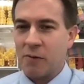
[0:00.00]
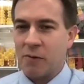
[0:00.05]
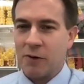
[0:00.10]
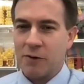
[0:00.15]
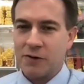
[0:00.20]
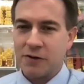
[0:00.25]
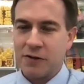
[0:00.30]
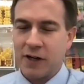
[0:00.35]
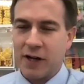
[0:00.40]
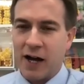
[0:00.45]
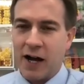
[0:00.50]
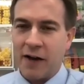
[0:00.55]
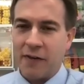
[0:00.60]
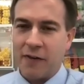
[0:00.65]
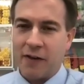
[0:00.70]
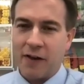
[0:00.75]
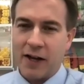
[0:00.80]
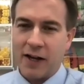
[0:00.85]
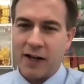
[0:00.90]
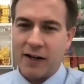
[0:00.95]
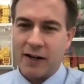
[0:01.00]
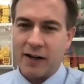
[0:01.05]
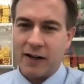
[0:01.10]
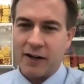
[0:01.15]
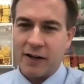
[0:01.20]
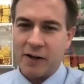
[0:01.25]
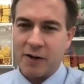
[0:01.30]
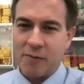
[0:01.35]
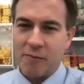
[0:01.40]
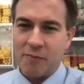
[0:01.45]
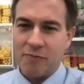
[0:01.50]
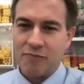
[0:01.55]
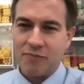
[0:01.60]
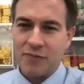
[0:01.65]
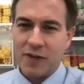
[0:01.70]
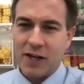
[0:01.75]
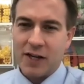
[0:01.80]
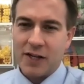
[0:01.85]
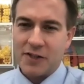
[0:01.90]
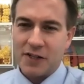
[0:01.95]
mostly online
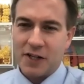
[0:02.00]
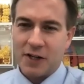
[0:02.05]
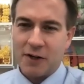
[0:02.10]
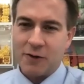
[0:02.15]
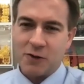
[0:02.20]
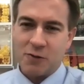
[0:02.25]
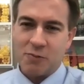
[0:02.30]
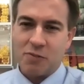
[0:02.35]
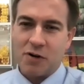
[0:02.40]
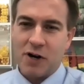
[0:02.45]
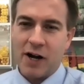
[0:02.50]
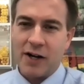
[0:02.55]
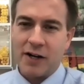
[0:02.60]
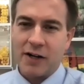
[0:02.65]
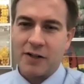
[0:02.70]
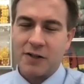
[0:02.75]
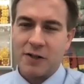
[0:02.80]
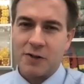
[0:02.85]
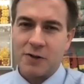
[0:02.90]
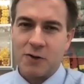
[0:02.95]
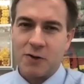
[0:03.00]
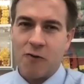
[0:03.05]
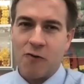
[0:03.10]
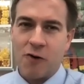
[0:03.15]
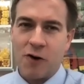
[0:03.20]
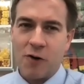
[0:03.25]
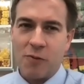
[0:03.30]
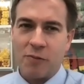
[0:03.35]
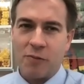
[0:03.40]
sales and products and so forth,